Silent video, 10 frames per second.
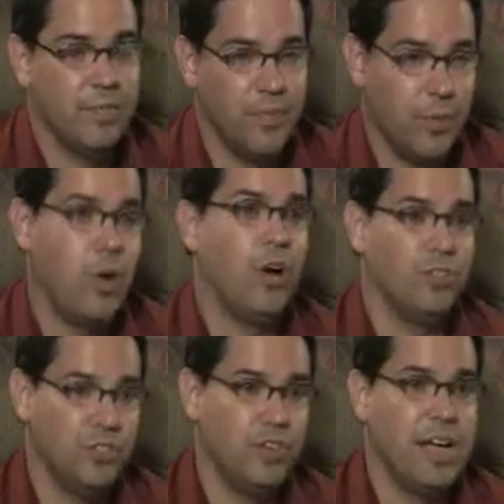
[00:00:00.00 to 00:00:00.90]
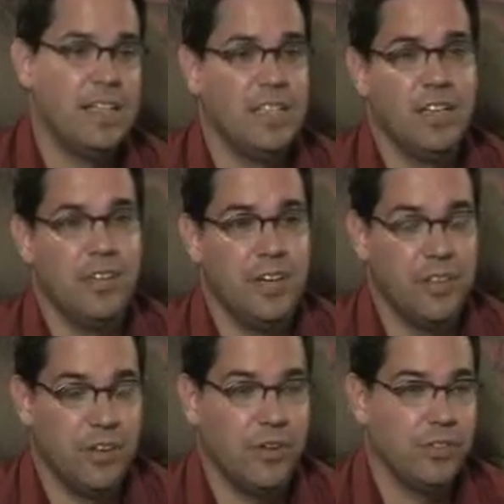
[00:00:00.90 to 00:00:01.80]
the walls stretch and you hear
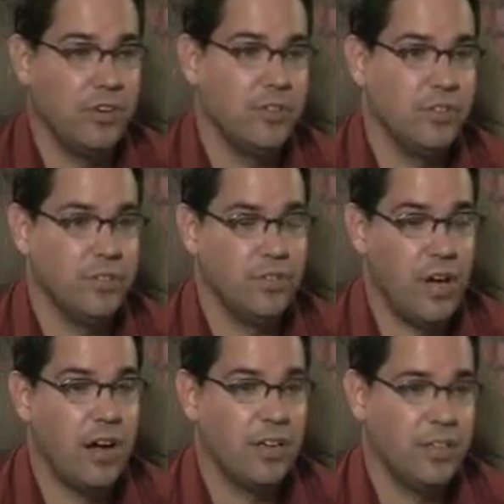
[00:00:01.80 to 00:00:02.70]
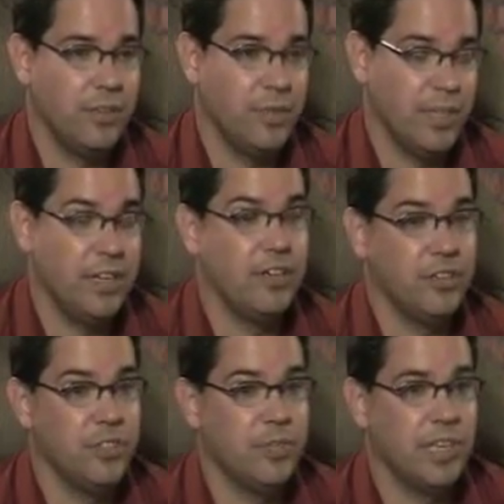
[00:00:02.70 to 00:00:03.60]
the ghost host talk to you, really
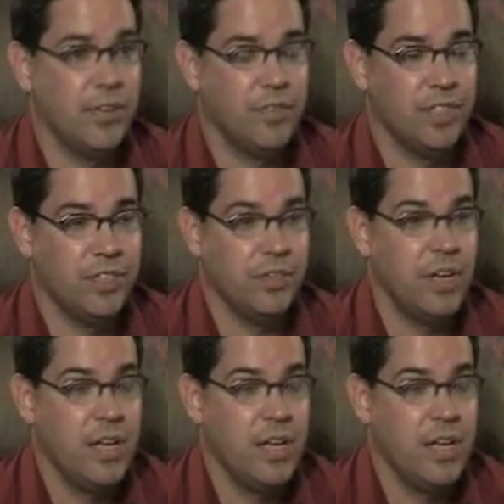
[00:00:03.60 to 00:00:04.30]
introduce himself to you.